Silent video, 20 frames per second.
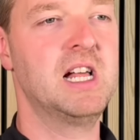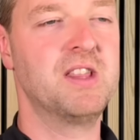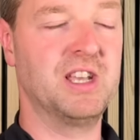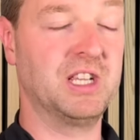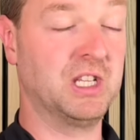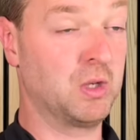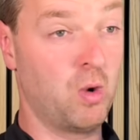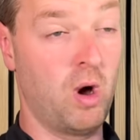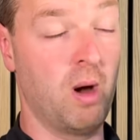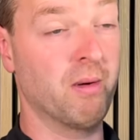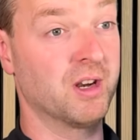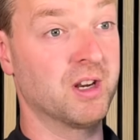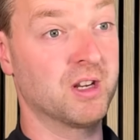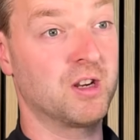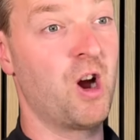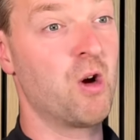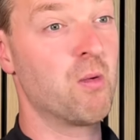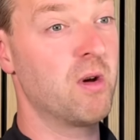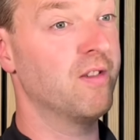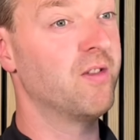this is what I'm going to
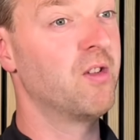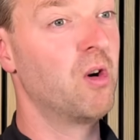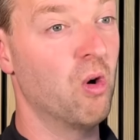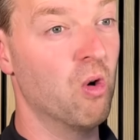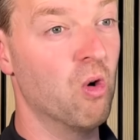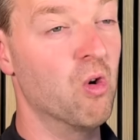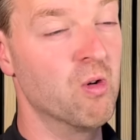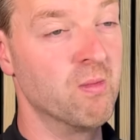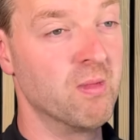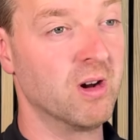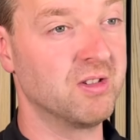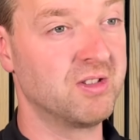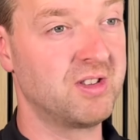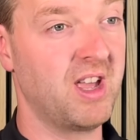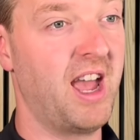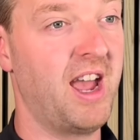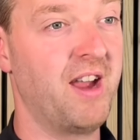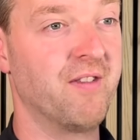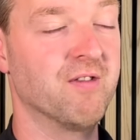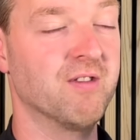go with almost
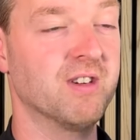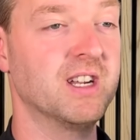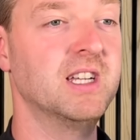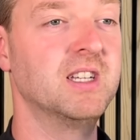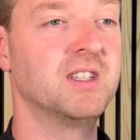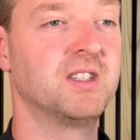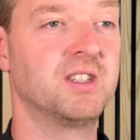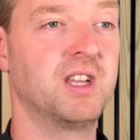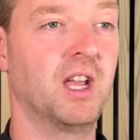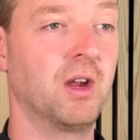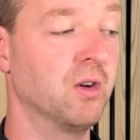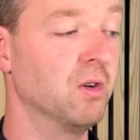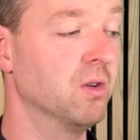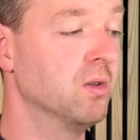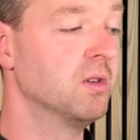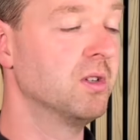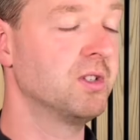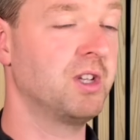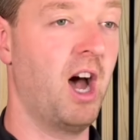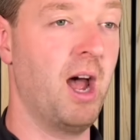every single
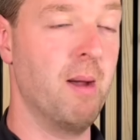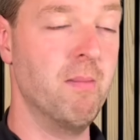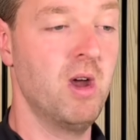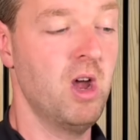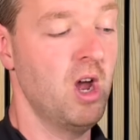time.